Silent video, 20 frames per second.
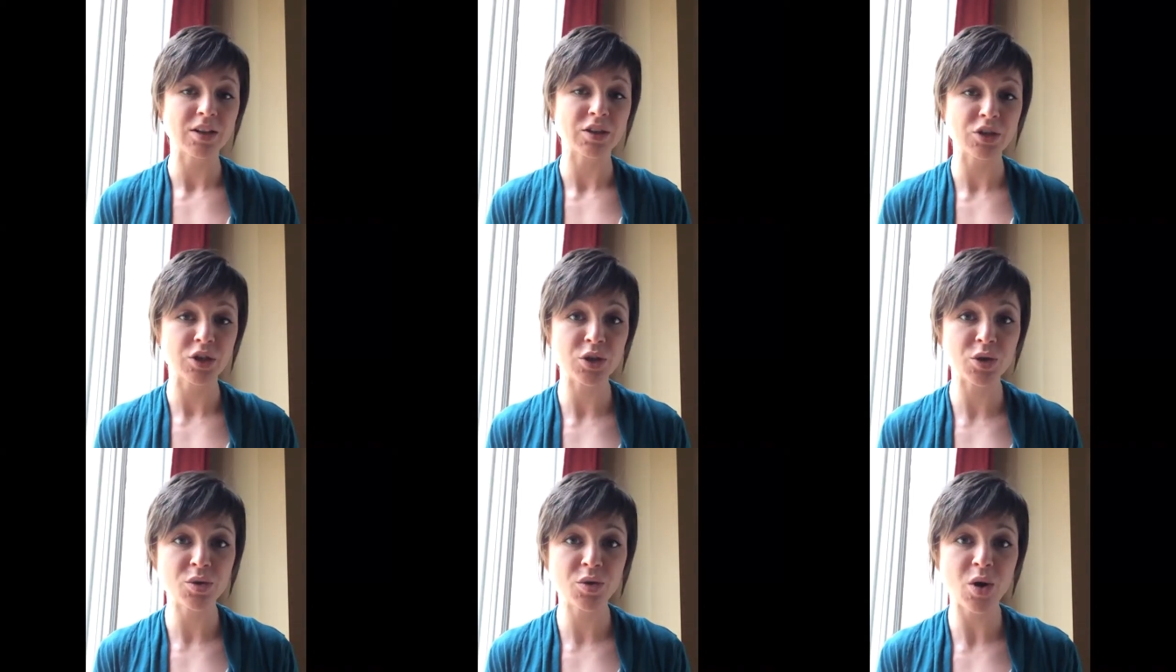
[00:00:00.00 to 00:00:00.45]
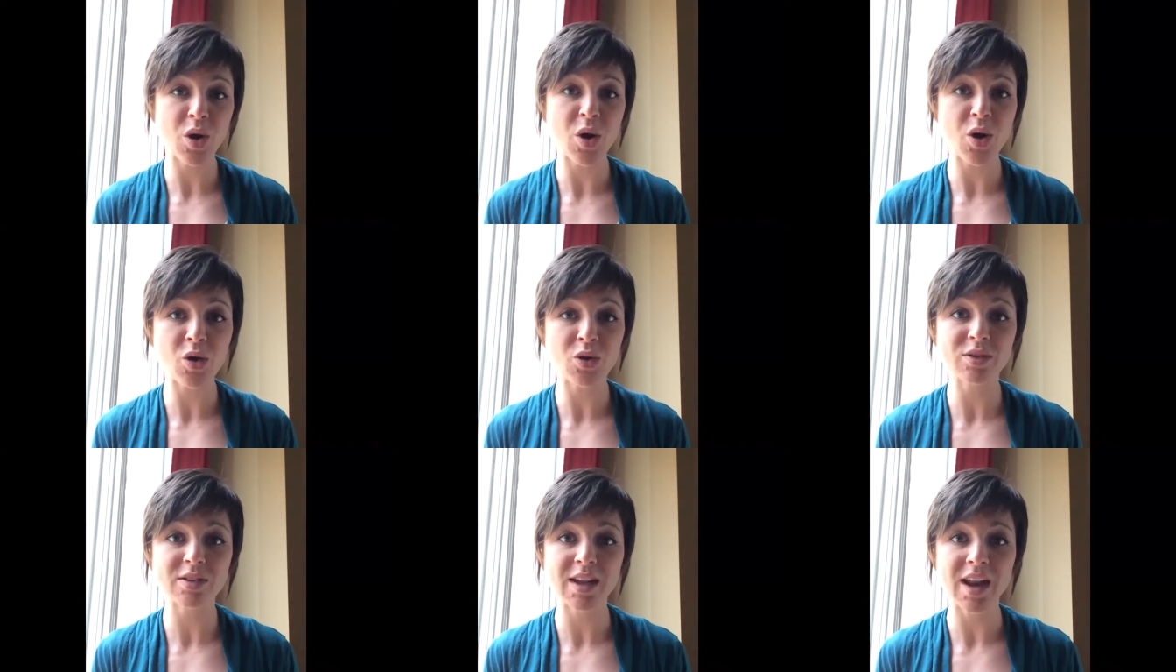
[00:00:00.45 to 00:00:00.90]
Two
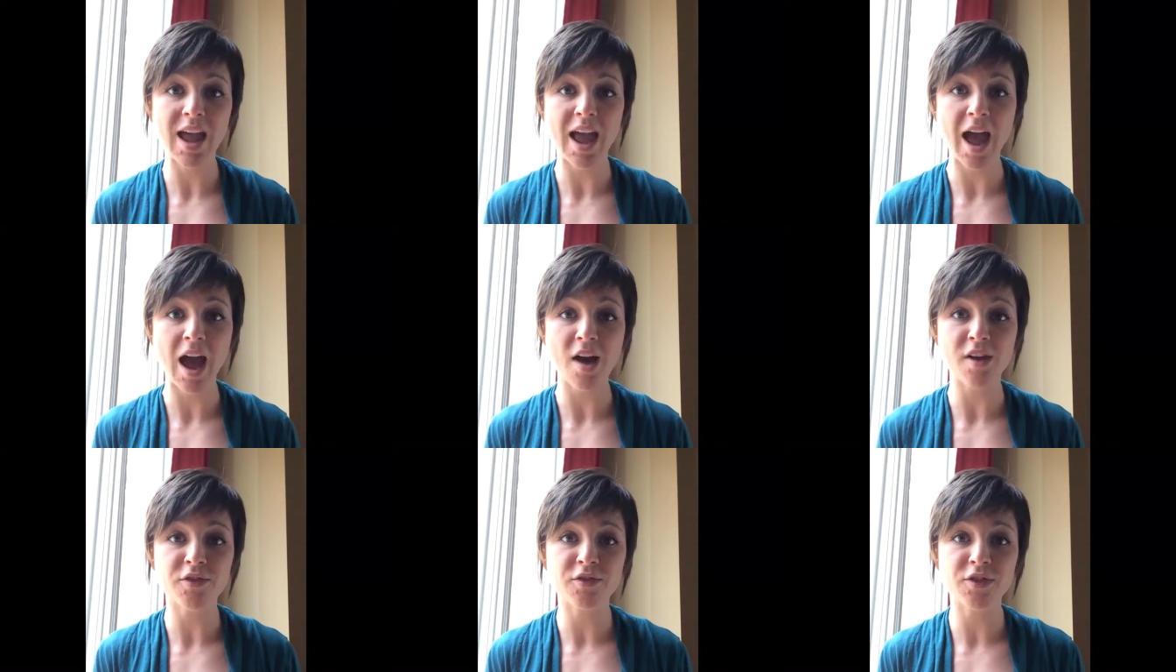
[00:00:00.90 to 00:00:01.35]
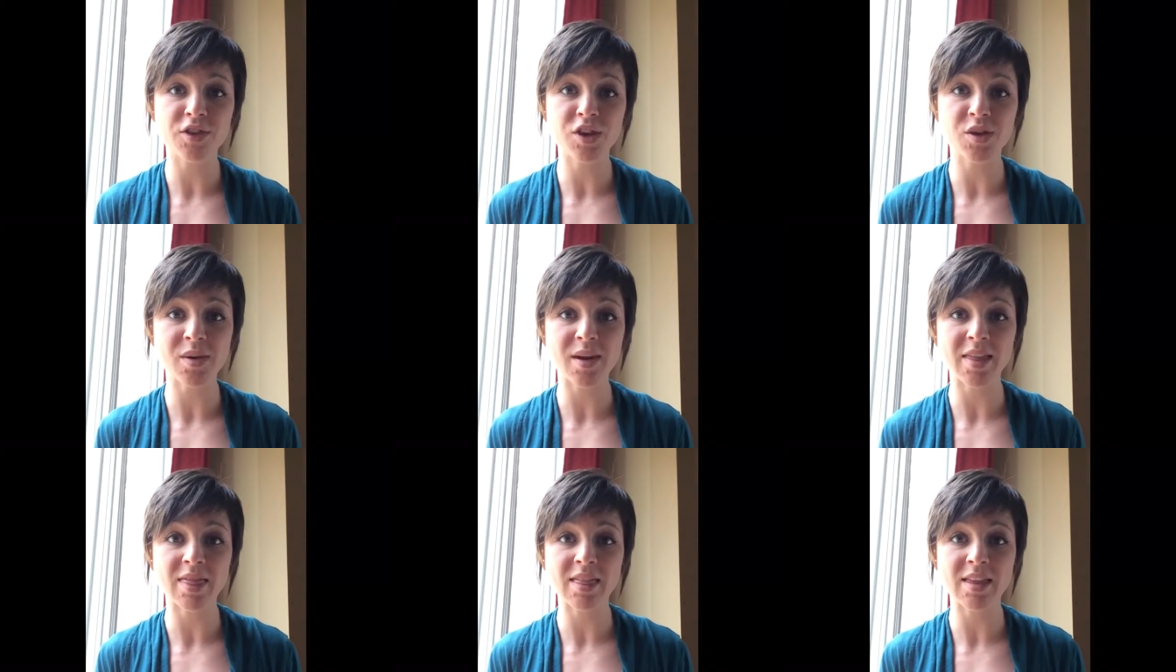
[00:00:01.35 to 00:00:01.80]
goals that I have for
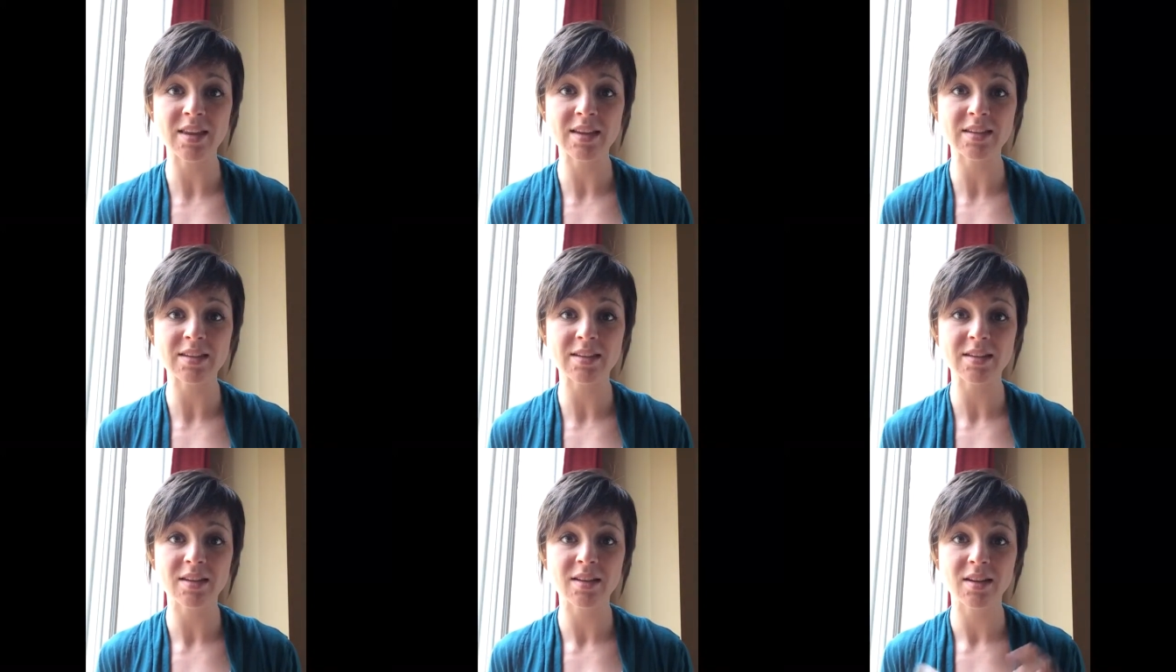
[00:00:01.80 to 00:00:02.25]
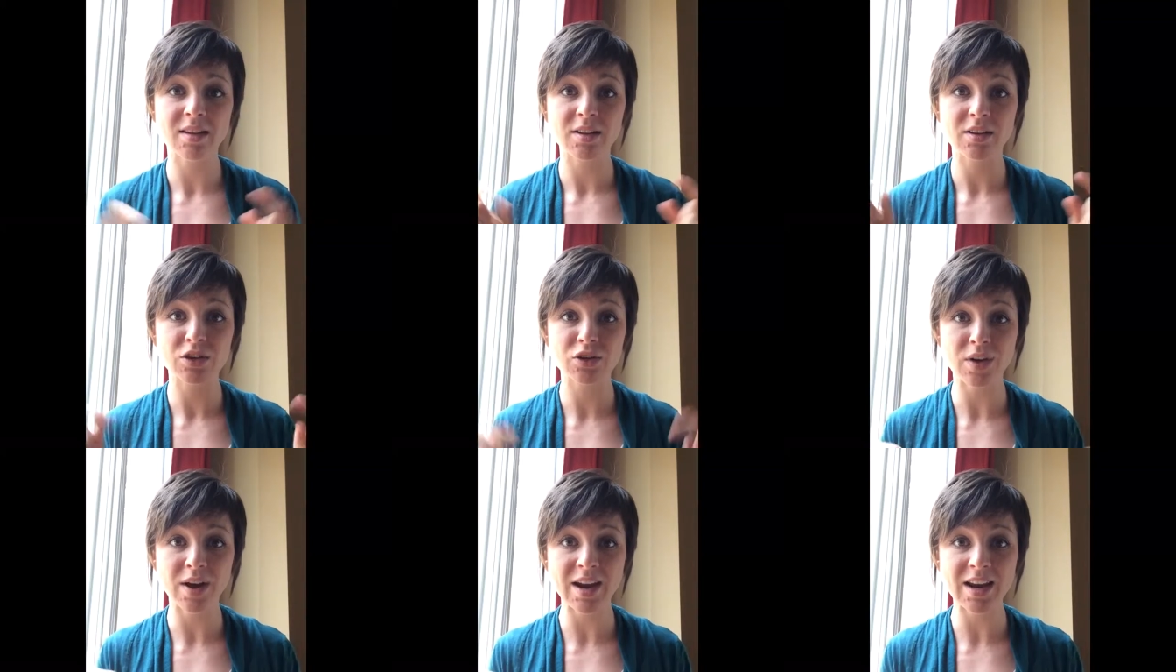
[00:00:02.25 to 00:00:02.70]
you in this
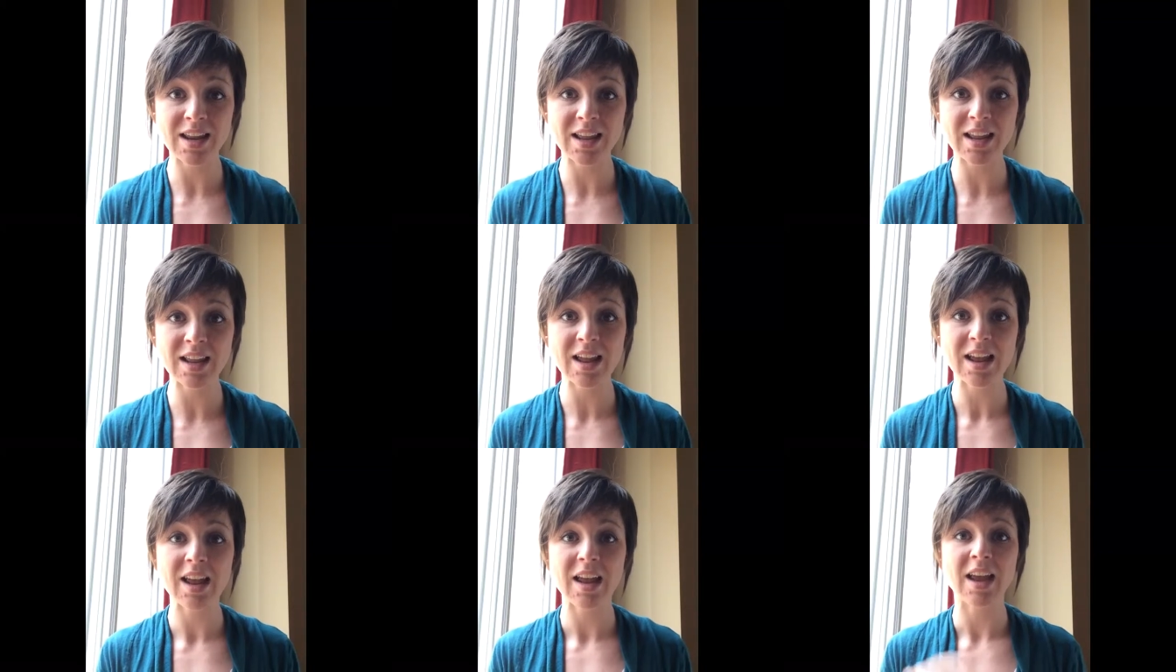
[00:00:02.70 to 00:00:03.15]
training